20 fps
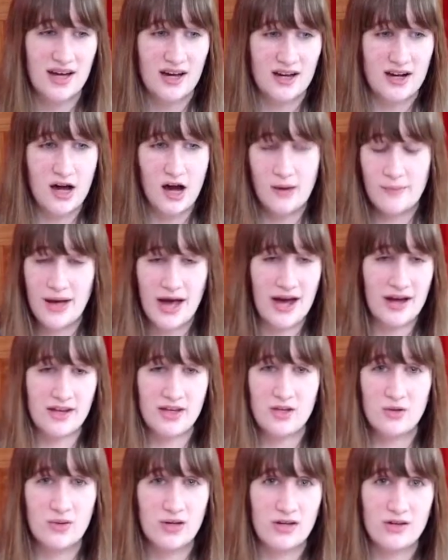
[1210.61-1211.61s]
come at
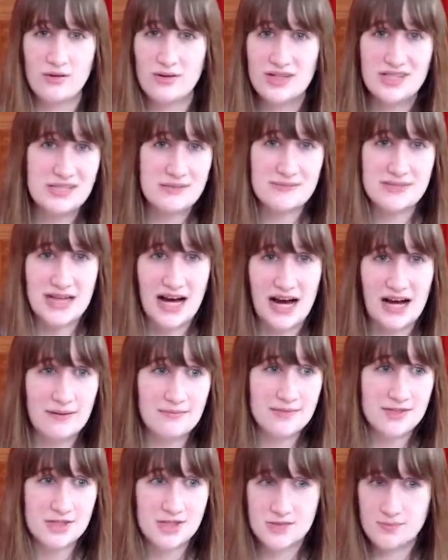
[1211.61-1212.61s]
you and you need some time
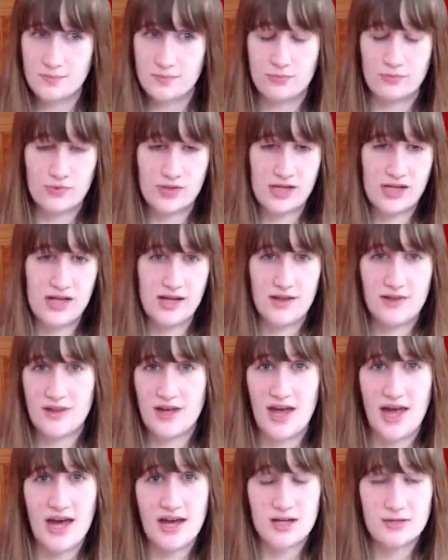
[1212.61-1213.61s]
to just breathe
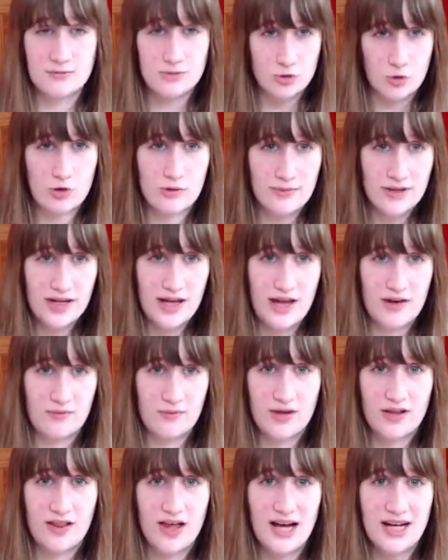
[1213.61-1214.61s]
and absorb it and
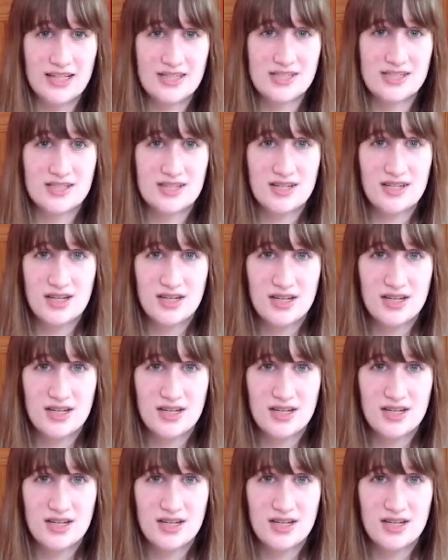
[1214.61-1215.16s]
realize